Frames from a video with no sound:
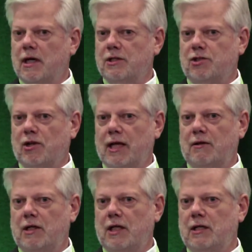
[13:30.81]
So that
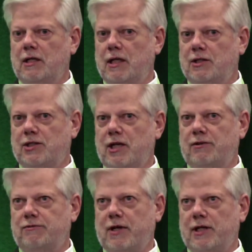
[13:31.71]
instead
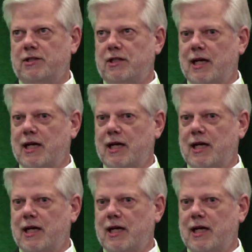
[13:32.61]
of us